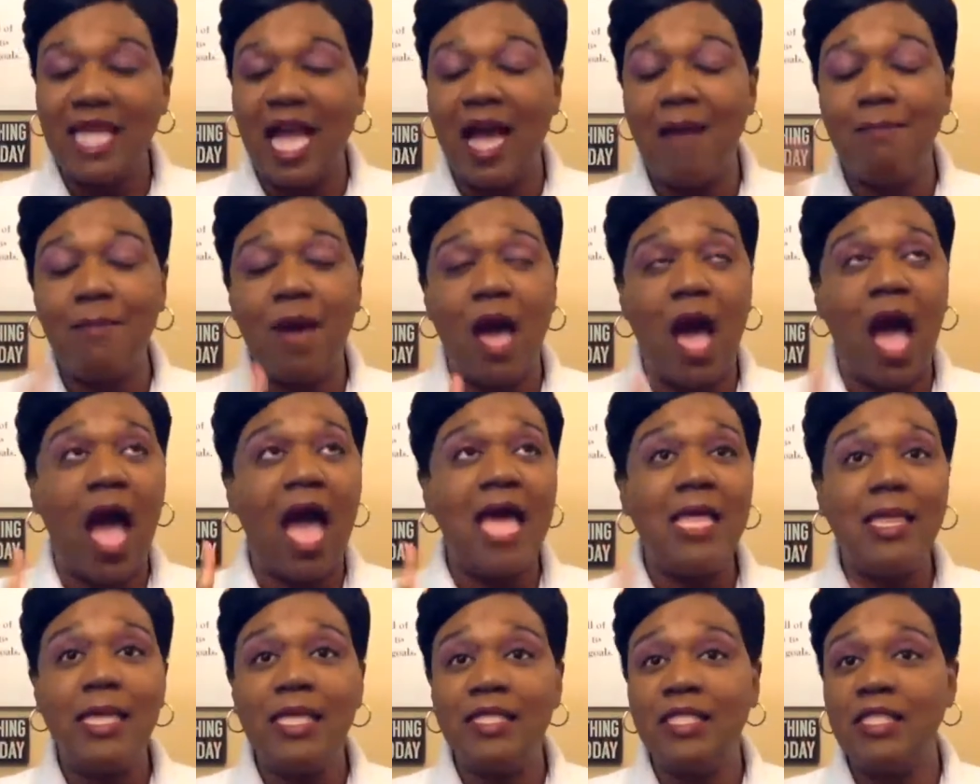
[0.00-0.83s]
I'm,
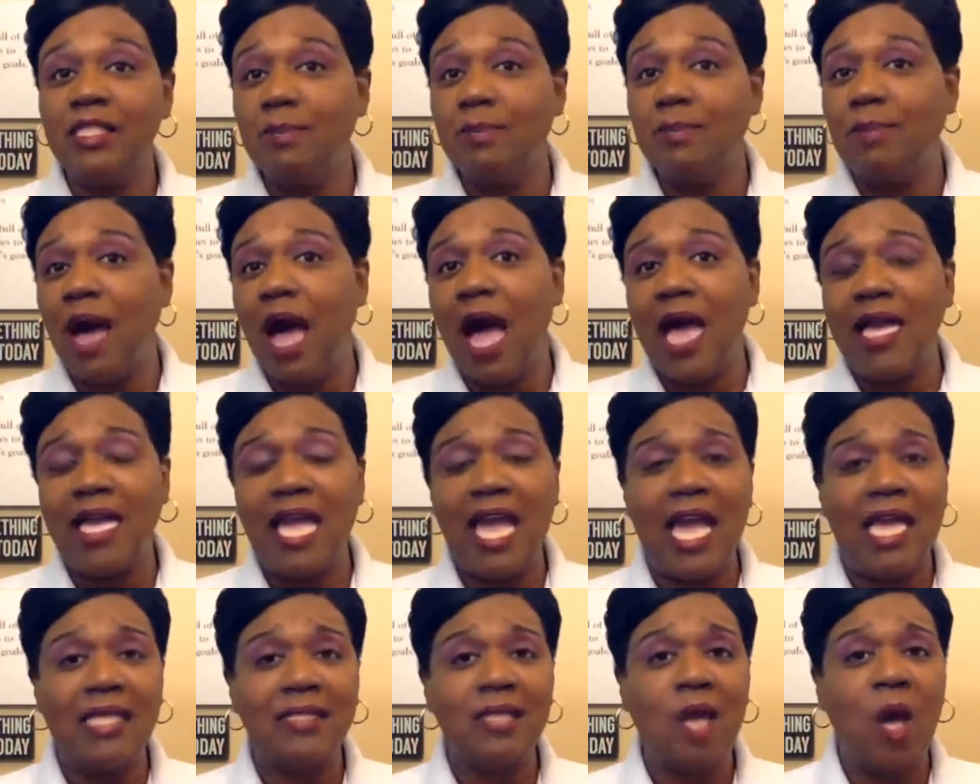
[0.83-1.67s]
I listen to
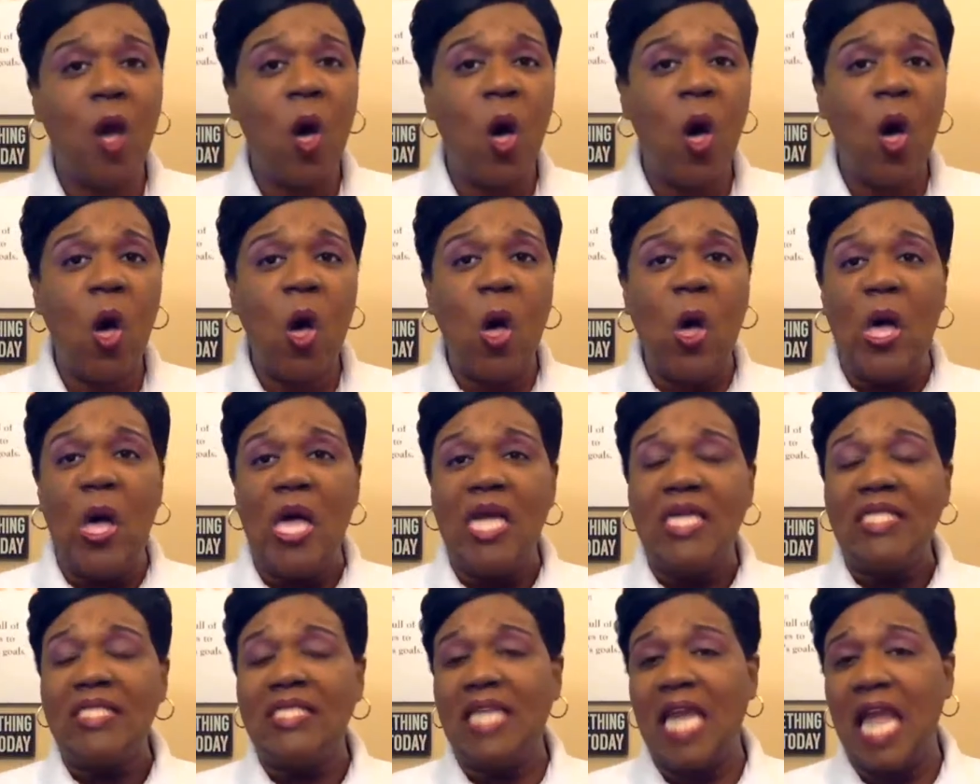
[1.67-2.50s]
podcasts all
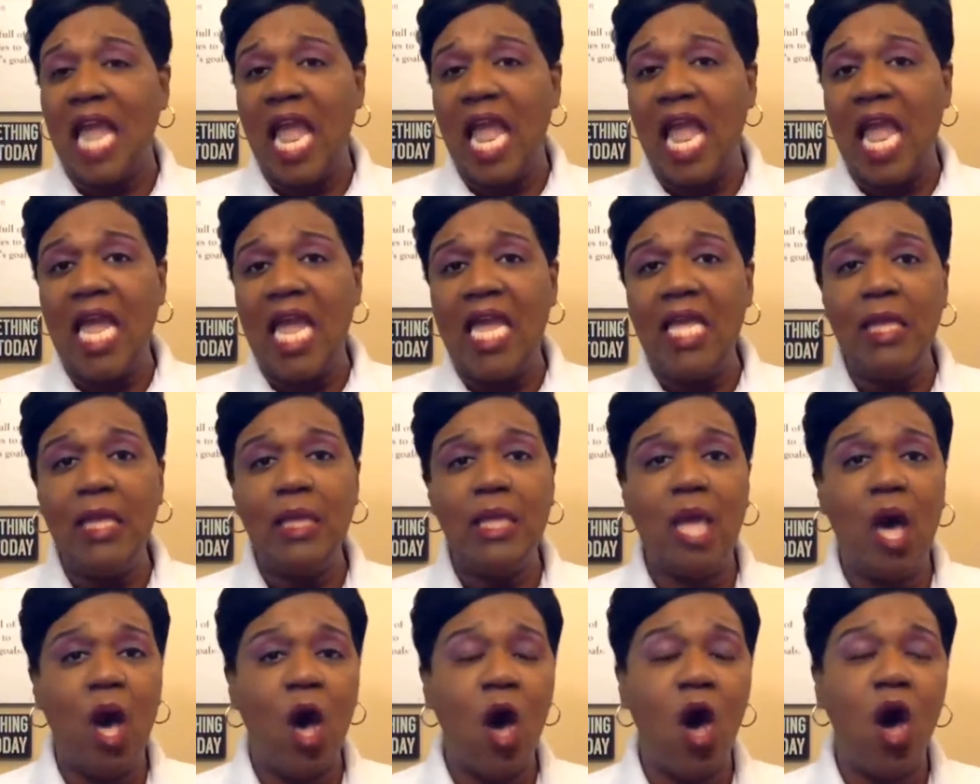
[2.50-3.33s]
Mm-hmm. day
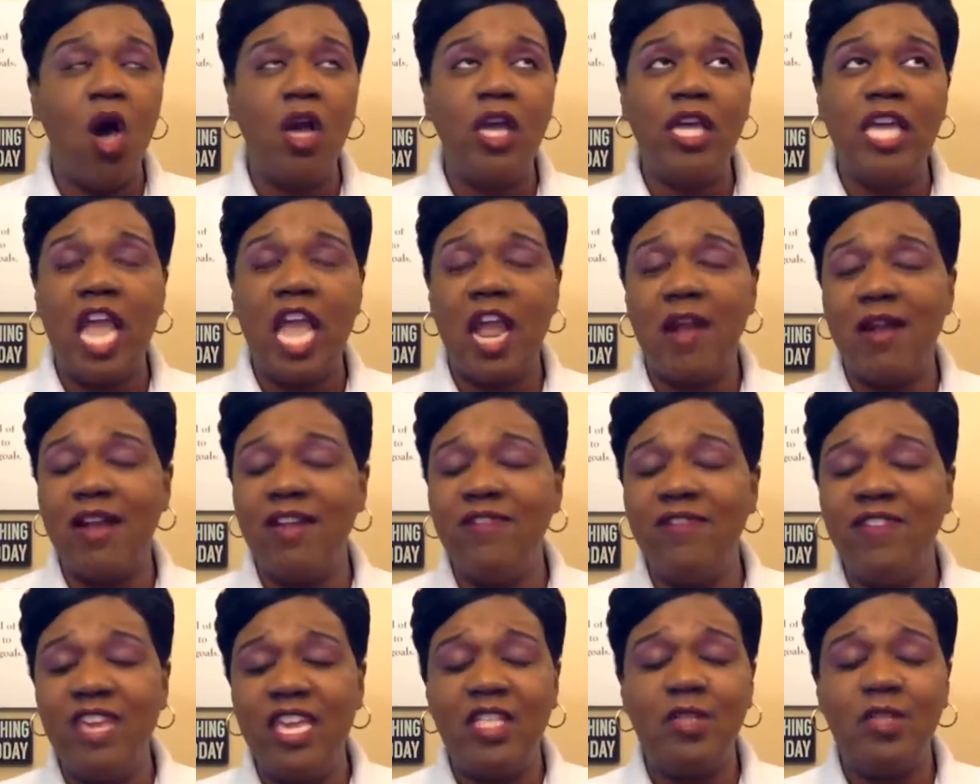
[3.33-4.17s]
long. Gary
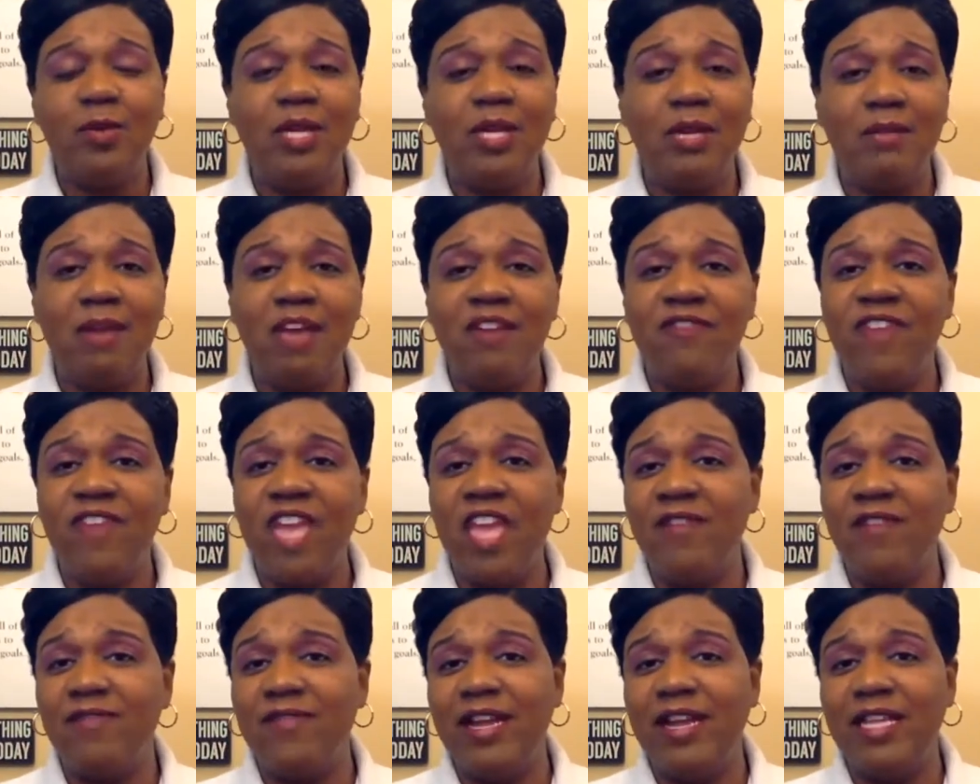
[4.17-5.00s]
Vee is one of my
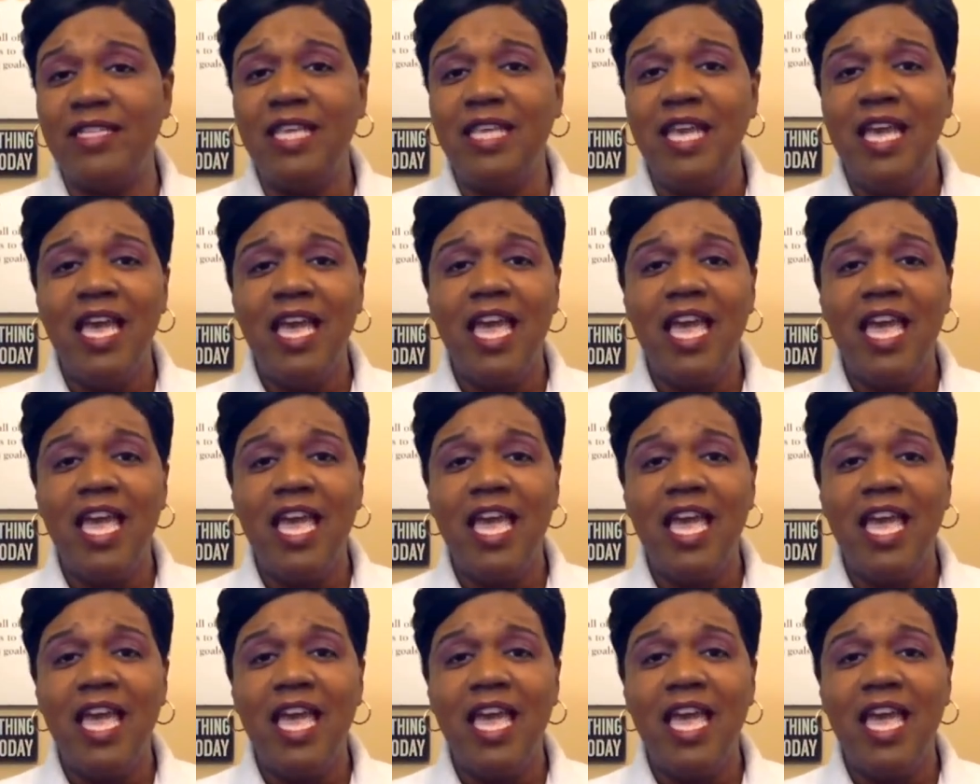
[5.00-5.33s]
favorites.